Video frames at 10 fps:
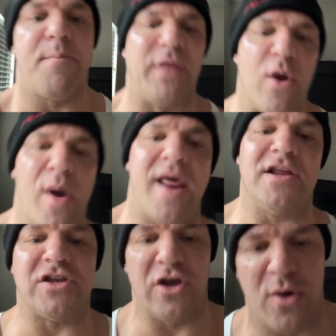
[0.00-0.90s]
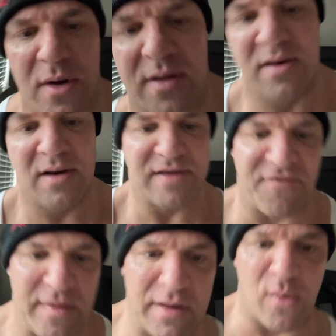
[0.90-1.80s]
Blink 182,
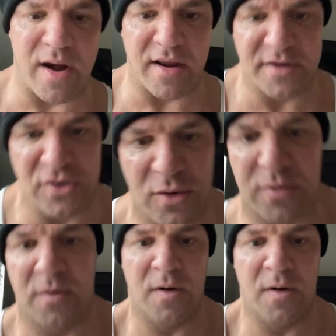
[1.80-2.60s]
definitely Blink 182.